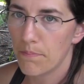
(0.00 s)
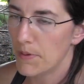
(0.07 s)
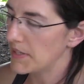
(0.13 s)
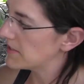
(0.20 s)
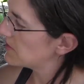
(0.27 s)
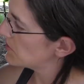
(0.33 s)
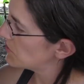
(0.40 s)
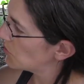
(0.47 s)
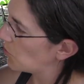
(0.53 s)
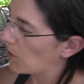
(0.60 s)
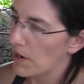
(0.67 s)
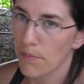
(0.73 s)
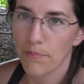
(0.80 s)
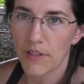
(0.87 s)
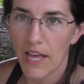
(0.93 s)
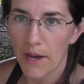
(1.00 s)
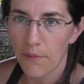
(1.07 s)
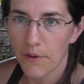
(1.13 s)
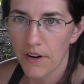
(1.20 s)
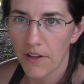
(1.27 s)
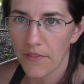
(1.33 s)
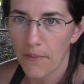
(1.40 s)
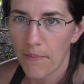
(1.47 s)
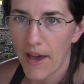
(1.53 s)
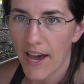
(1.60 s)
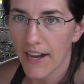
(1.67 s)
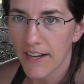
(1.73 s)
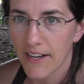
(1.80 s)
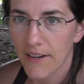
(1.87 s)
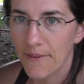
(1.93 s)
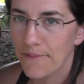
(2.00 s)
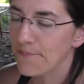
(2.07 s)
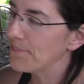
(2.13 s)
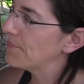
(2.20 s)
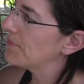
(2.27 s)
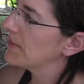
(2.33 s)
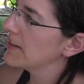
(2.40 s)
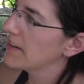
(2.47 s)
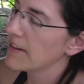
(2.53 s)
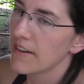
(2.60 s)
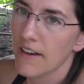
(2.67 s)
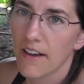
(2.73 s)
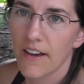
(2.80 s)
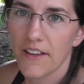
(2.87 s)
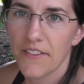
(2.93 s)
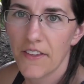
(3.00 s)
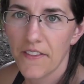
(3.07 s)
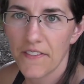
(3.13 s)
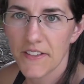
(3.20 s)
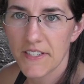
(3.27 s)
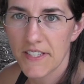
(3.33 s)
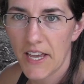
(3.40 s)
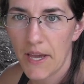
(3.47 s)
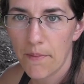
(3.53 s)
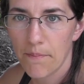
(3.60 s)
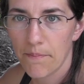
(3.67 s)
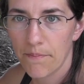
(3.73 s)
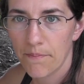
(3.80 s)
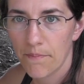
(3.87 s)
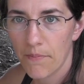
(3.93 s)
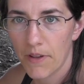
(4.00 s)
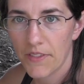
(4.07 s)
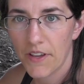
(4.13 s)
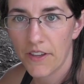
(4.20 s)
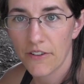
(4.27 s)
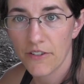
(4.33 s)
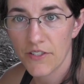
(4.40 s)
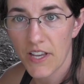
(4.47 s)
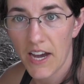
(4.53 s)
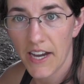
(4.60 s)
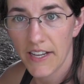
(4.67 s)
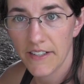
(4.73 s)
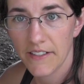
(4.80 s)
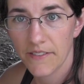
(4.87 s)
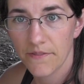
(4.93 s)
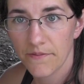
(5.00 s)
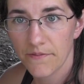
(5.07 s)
of square plywood on the back, and then the same on the other side.